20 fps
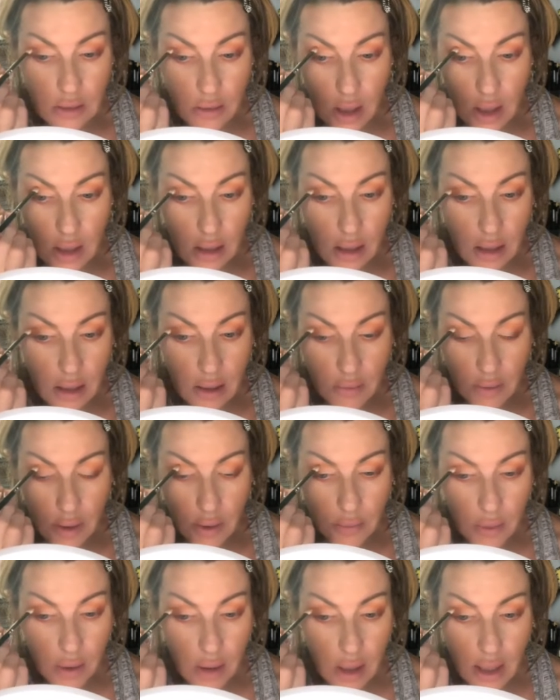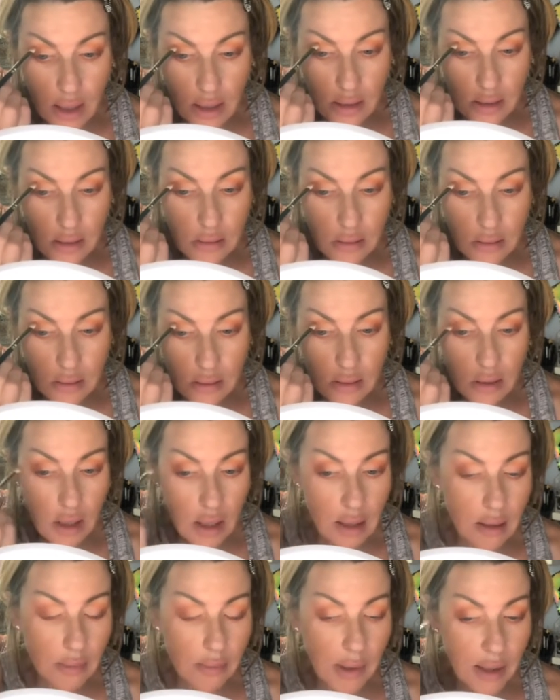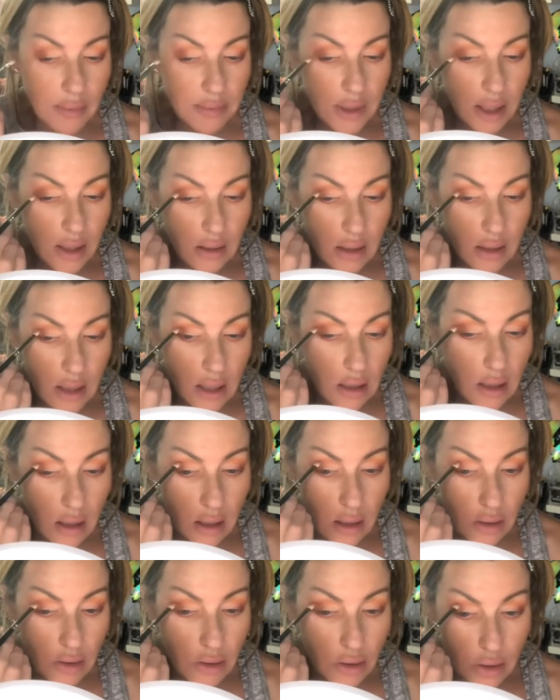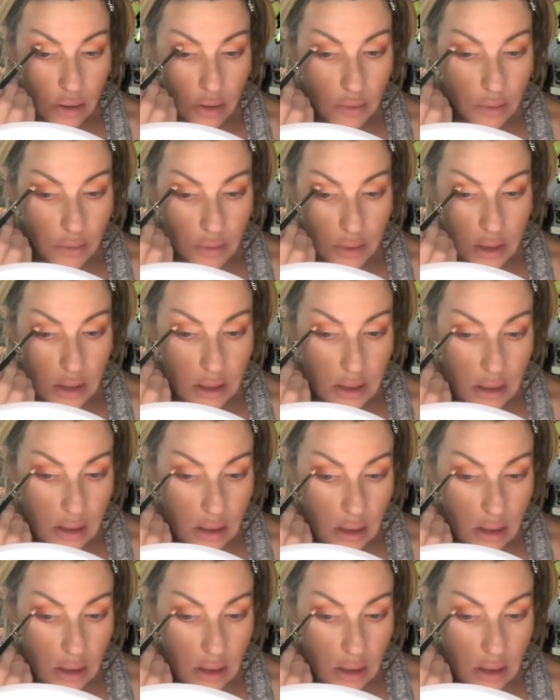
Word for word: So kind of like right where I kind of mapped out that other crease.